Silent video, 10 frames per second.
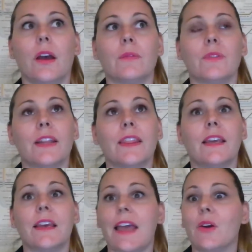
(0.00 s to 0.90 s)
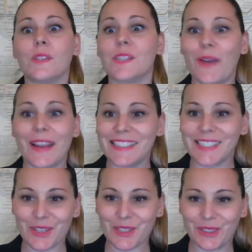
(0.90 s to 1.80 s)
I'm trying to think, and also any
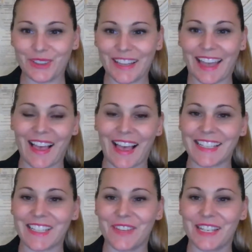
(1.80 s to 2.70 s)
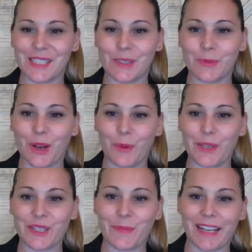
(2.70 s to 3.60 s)
social activities as well,
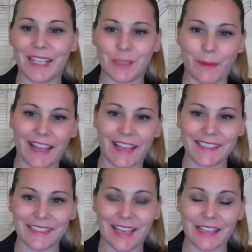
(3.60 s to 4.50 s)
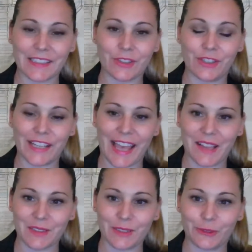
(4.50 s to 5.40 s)
which are managed by our student
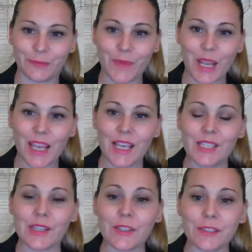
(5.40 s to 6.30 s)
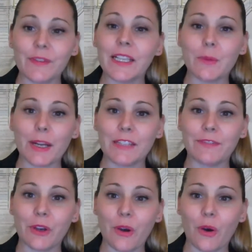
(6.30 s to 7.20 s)
council. So it's a really
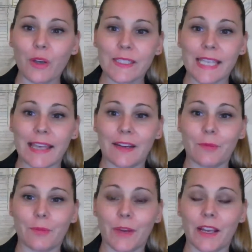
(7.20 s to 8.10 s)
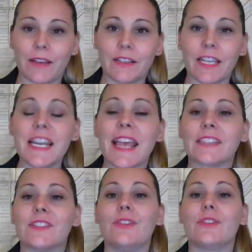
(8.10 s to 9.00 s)
wonderful course, and it
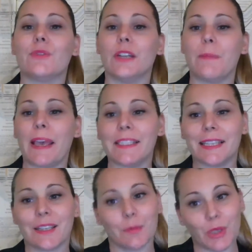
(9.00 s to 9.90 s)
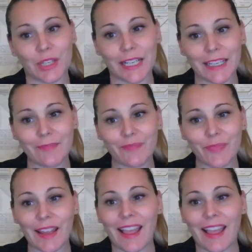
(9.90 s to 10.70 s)
connects you to an amazing community,